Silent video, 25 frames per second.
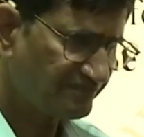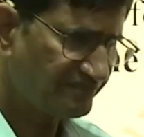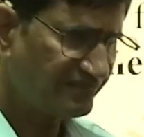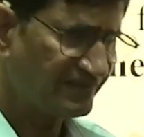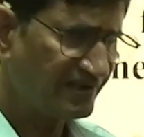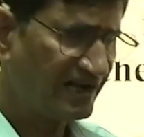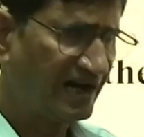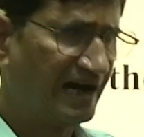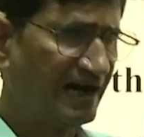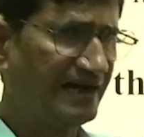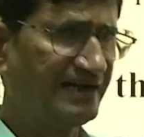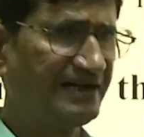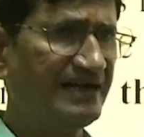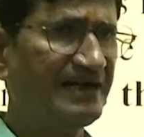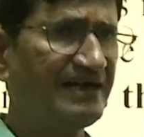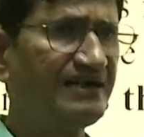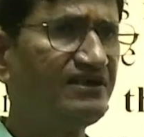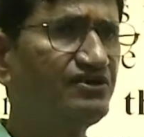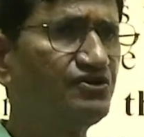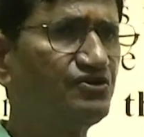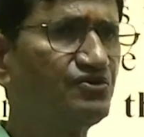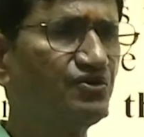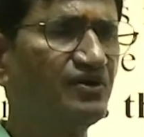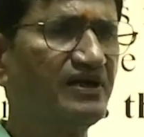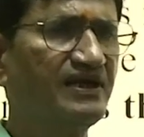attached
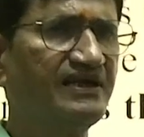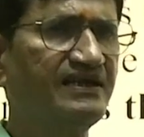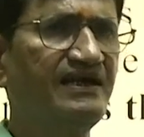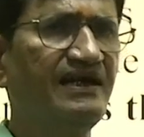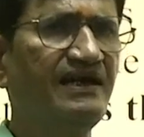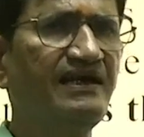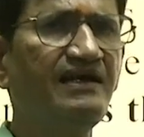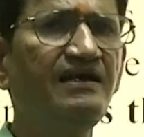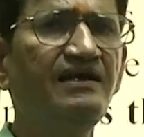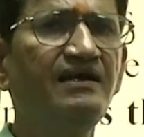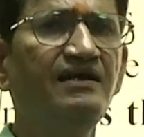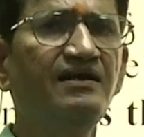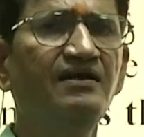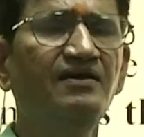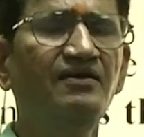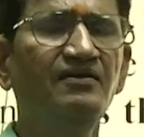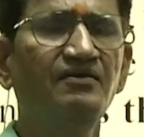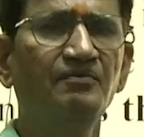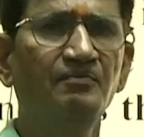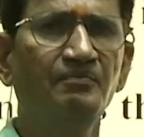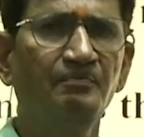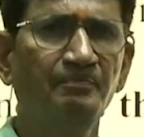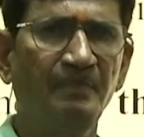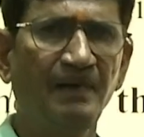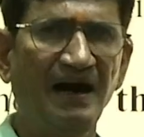together
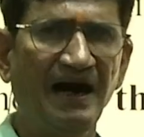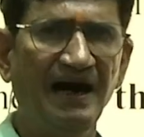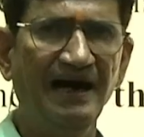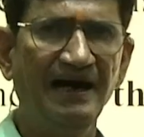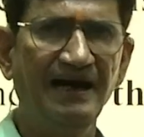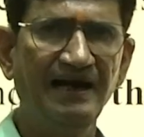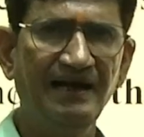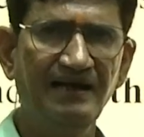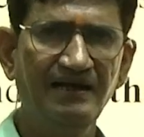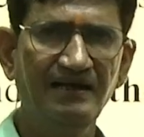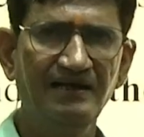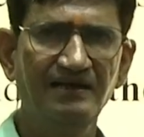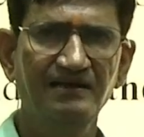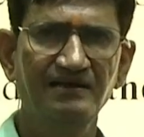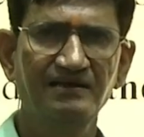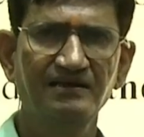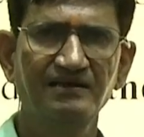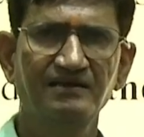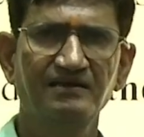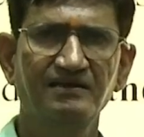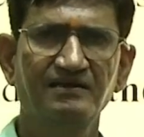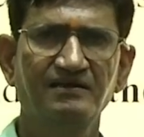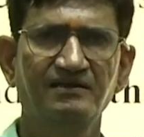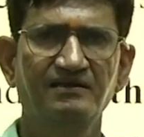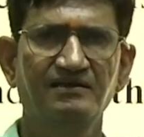by
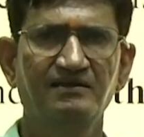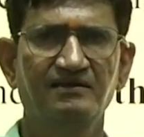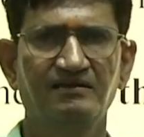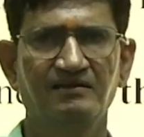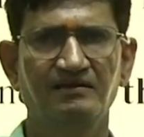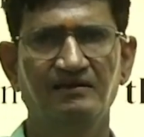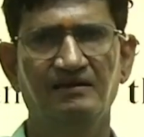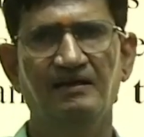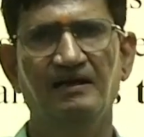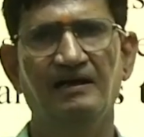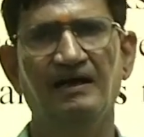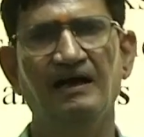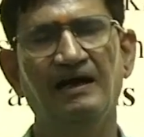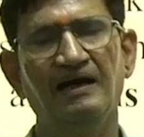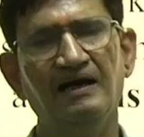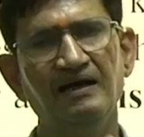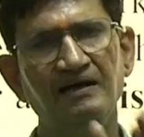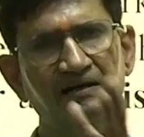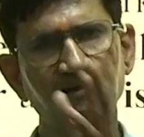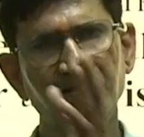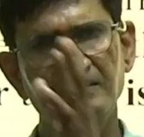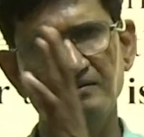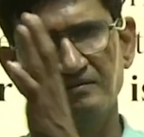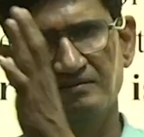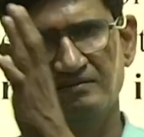a
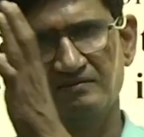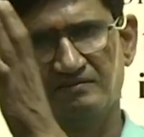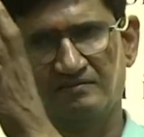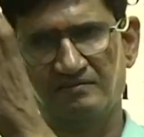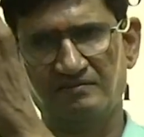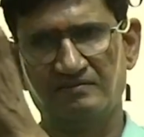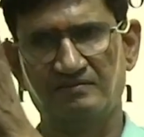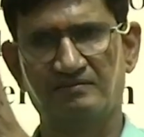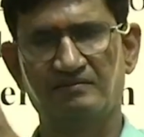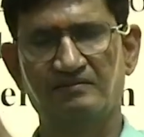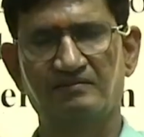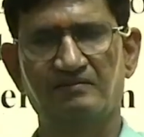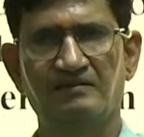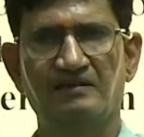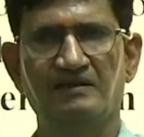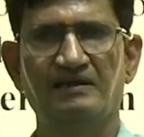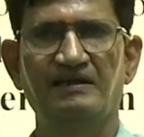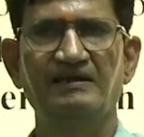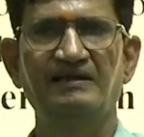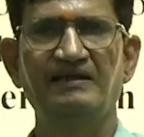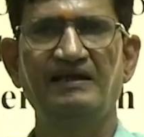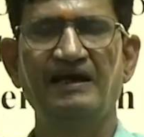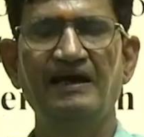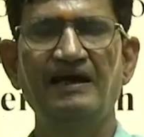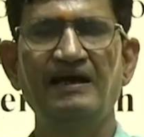
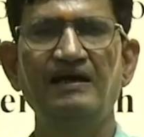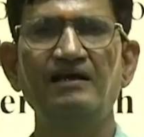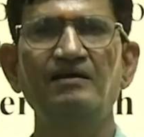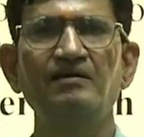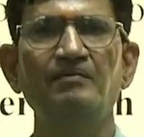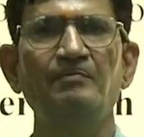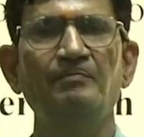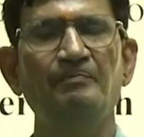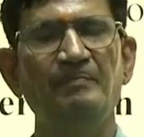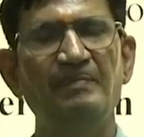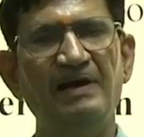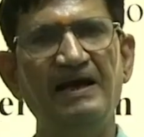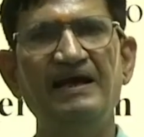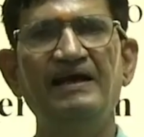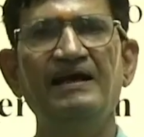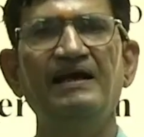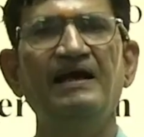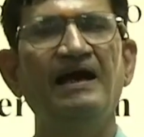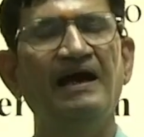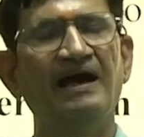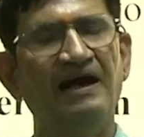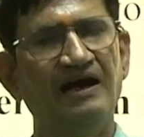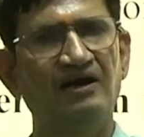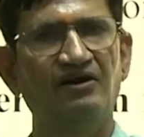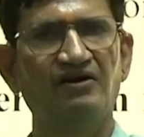their main
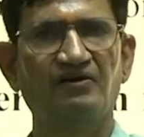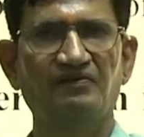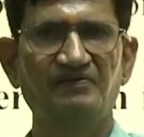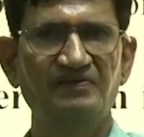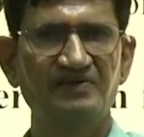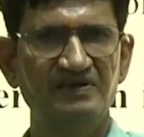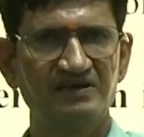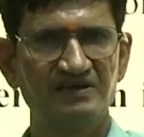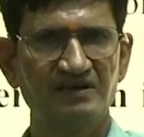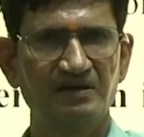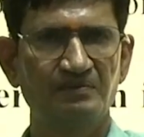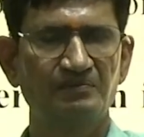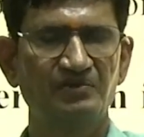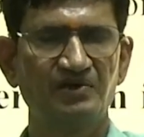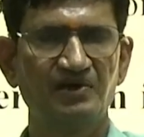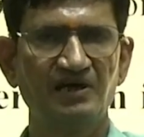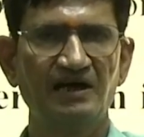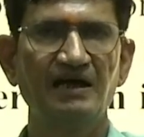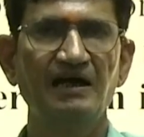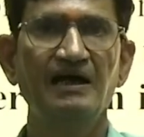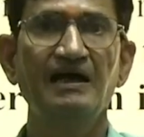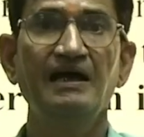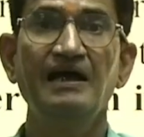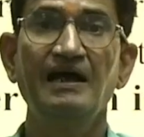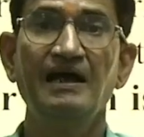head office computer.
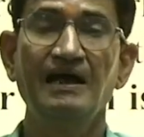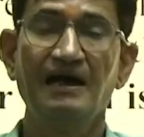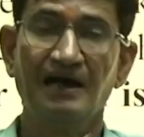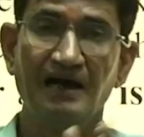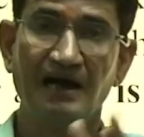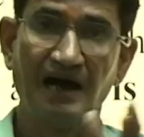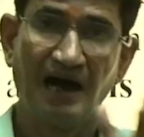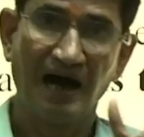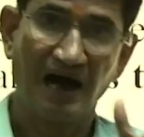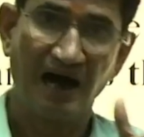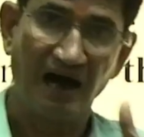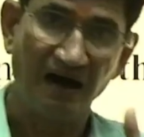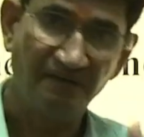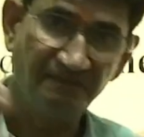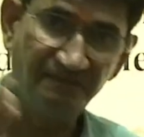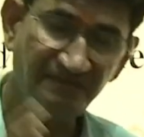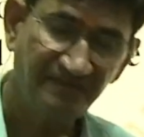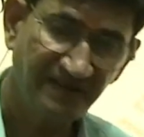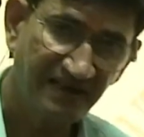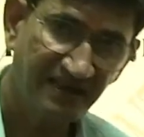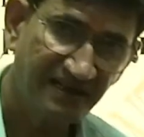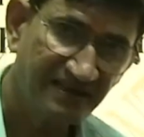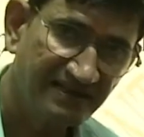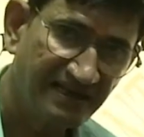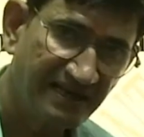
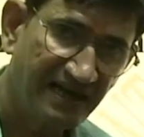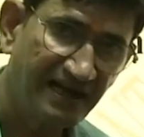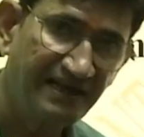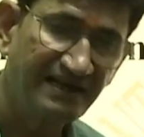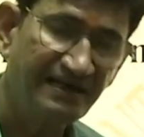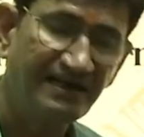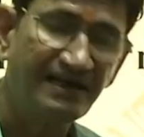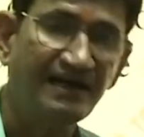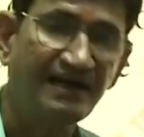After that,